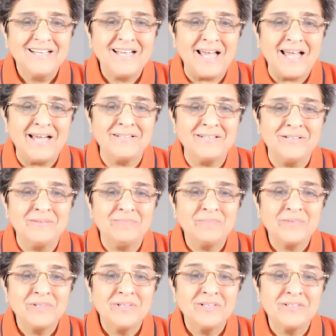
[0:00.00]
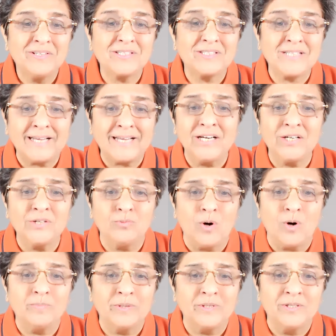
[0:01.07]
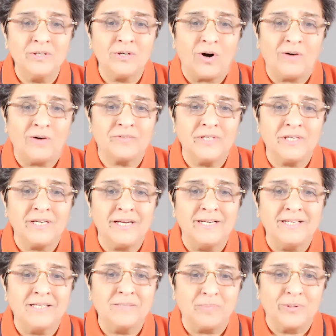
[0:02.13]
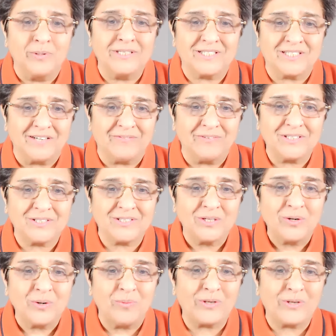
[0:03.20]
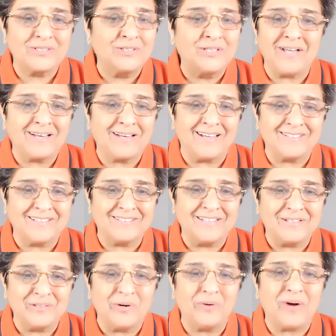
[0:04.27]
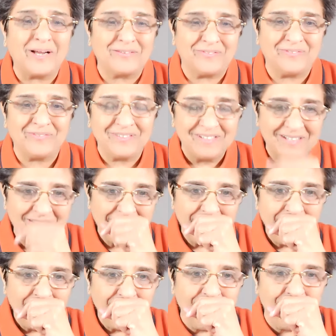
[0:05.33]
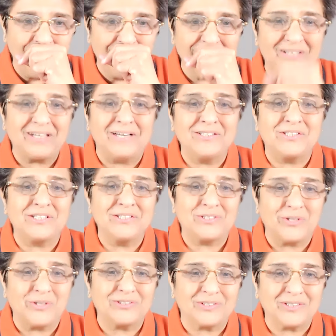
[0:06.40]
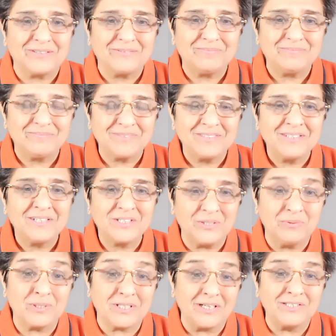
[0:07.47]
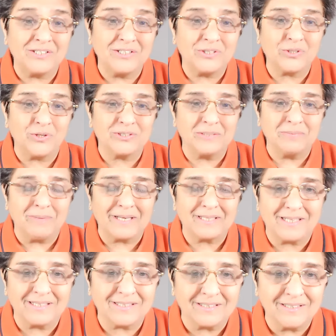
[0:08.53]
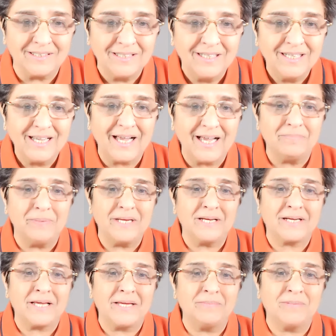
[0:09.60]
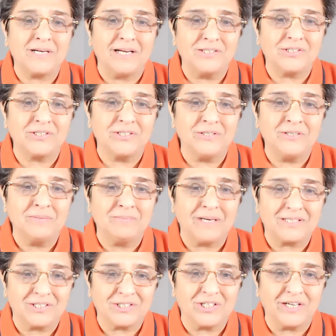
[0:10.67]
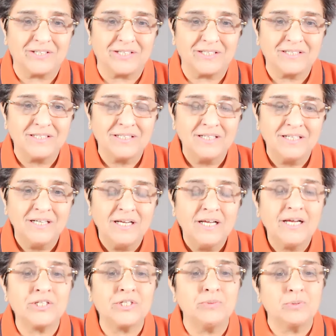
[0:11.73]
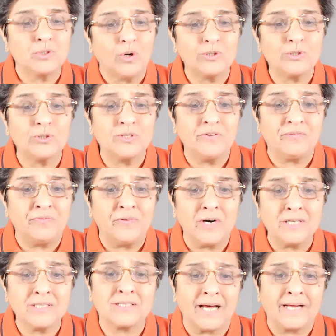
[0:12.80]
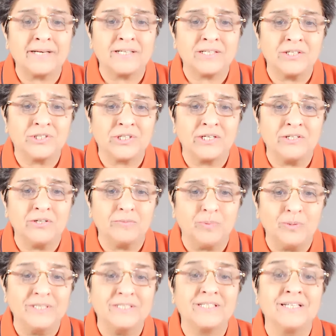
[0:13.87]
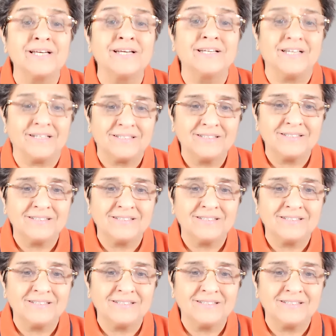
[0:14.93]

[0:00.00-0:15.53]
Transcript: And the second woman of the Indian Police Service was none other than your wife, Kanchan Chaudhary. She was Kanchan Chaudhary, my cousin, and became Kanchan Bhattacharya. And she was also the first Director General of Police in India